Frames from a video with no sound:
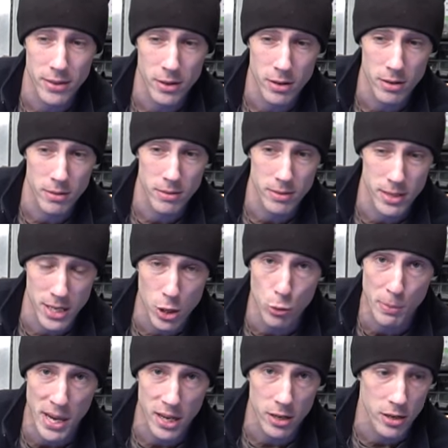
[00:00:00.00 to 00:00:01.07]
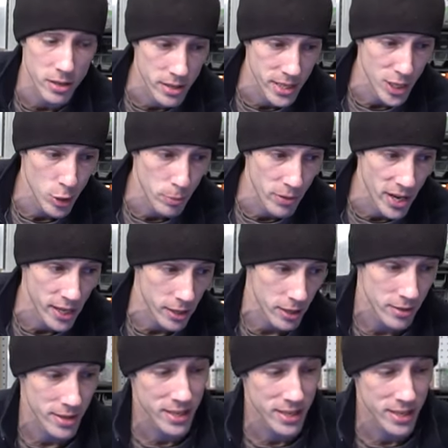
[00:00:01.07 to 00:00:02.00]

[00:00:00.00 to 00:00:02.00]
They're a deal maker or deal breaker.